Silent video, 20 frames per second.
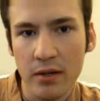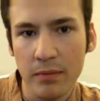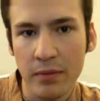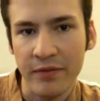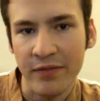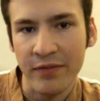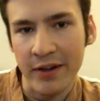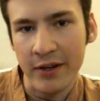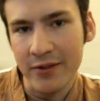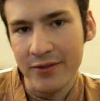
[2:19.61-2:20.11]

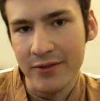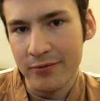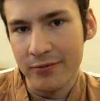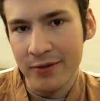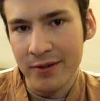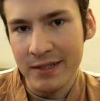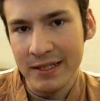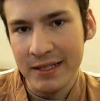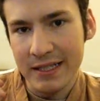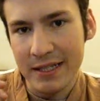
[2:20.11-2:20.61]
But if I couldn't
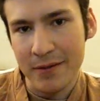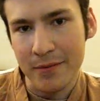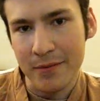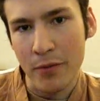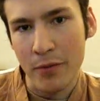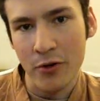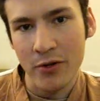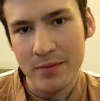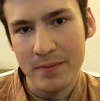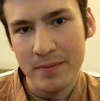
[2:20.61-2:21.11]
really
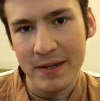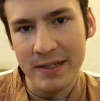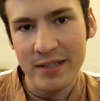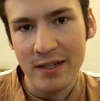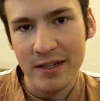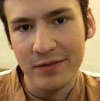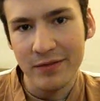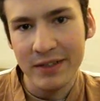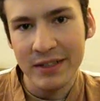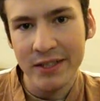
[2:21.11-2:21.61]
immerse
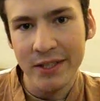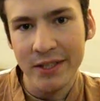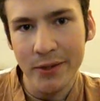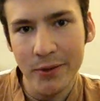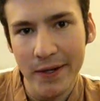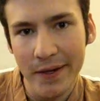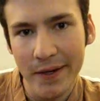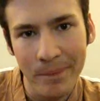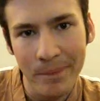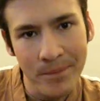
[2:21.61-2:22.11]
myself
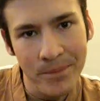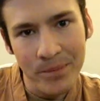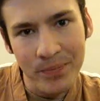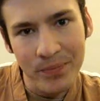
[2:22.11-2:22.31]
into it,